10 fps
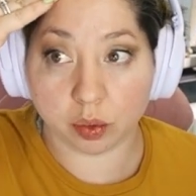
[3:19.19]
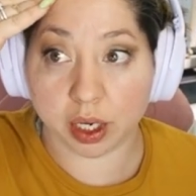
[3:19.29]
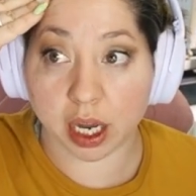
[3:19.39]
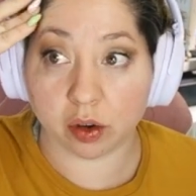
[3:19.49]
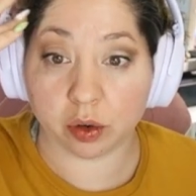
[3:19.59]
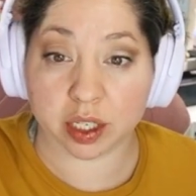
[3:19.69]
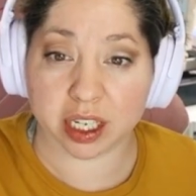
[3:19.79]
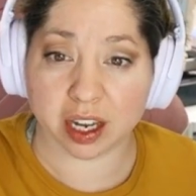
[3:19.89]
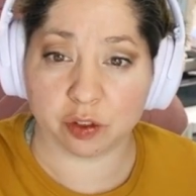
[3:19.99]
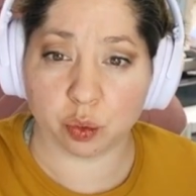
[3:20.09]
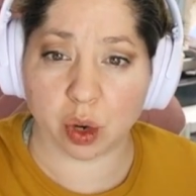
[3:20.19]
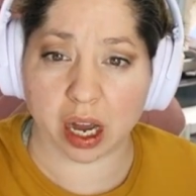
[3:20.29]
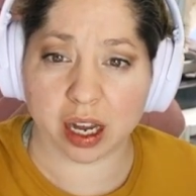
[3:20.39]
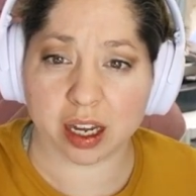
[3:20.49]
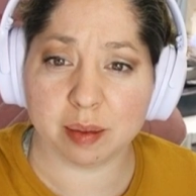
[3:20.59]
We now know it's saved.
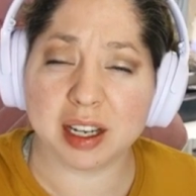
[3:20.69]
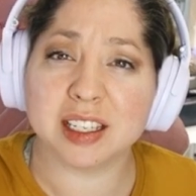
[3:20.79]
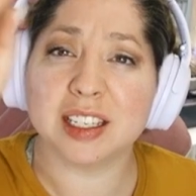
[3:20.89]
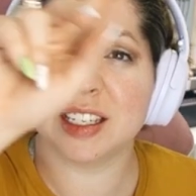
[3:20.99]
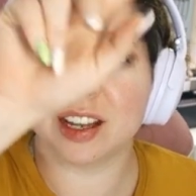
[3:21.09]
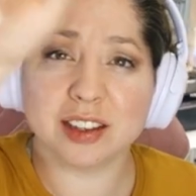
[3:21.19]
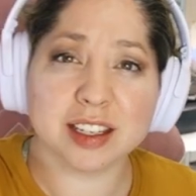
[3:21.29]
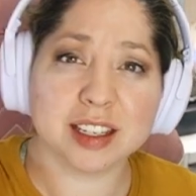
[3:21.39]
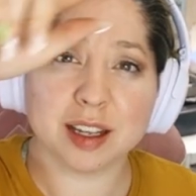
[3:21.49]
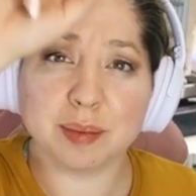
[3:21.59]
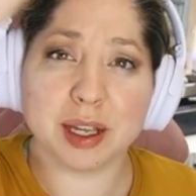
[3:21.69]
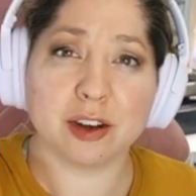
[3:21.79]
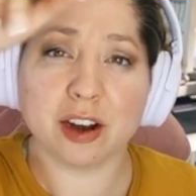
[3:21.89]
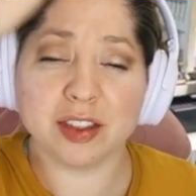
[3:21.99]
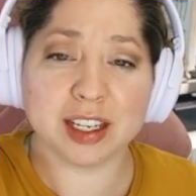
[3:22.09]
Why? Because it tells us up
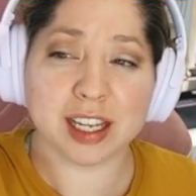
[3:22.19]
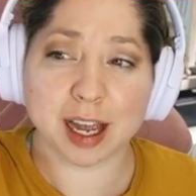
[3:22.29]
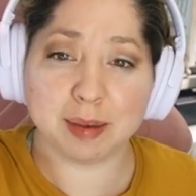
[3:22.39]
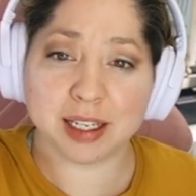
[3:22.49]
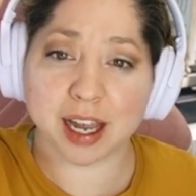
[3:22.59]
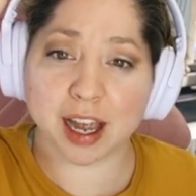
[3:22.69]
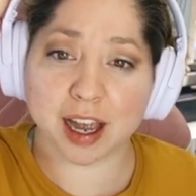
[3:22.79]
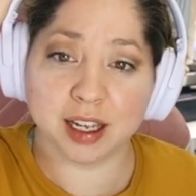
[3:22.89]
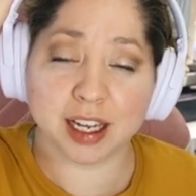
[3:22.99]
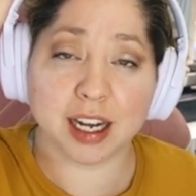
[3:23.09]
here on the tabby tab.